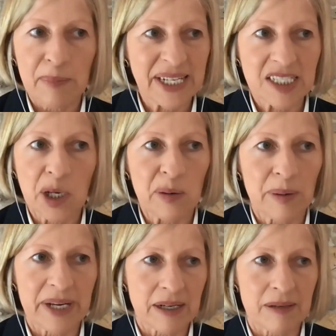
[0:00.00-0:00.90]
me too. I
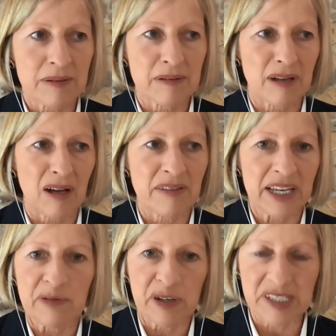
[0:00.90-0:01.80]
mean, I
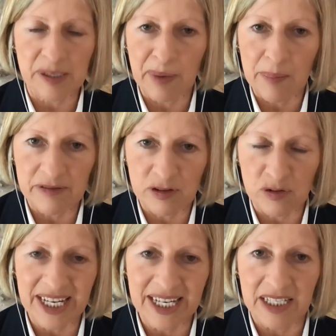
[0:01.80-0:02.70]
think of her as a mum of
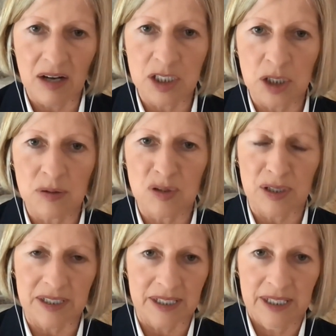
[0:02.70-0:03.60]
three young
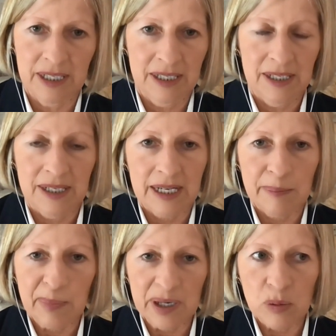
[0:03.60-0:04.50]
children.
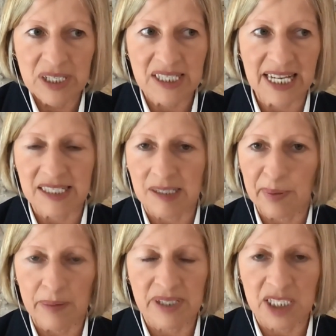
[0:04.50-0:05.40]
Um, by all intents and
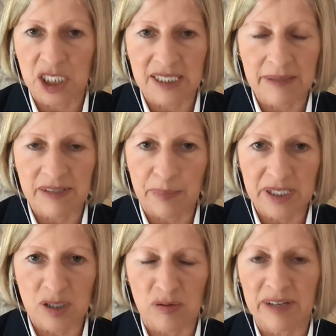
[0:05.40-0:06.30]
purposes, she seems to be a
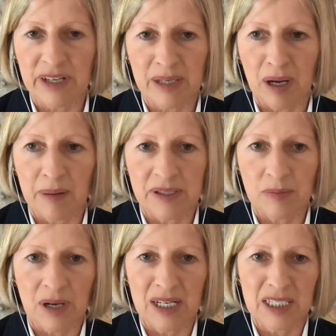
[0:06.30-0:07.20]
terrific mum as
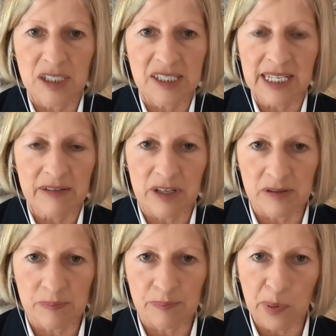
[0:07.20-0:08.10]
well. And you just think of
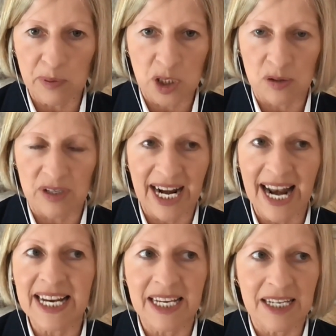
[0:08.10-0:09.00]
those poor children.
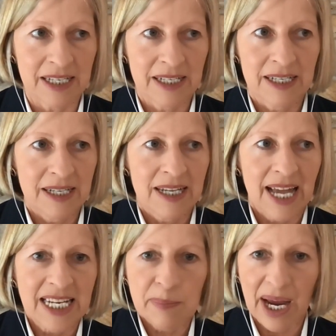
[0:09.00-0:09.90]
Any
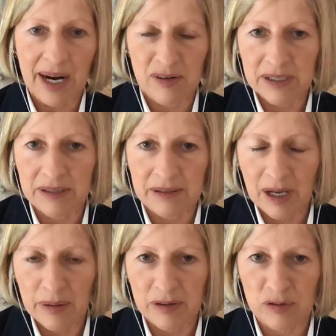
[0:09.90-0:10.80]
any parent
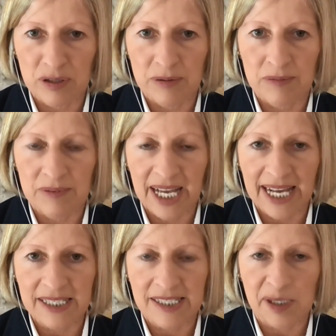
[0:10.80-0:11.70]
going through
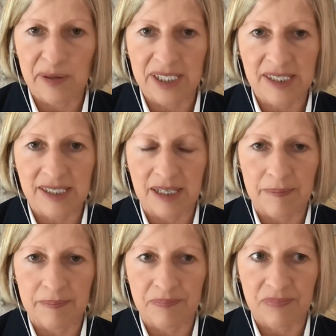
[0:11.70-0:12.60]
cancer, it's
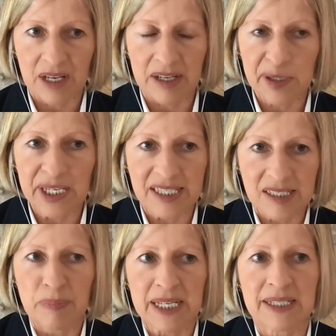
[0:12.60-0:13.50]
um, I think it's
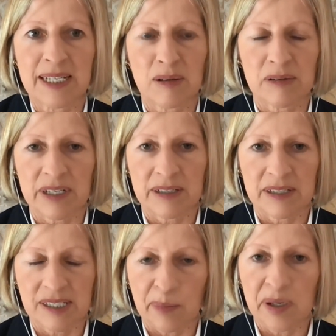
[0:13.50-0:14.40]
a bigger deal
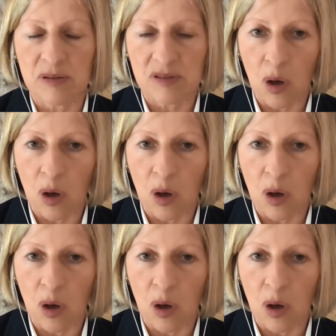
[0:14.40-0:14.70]
than someone who's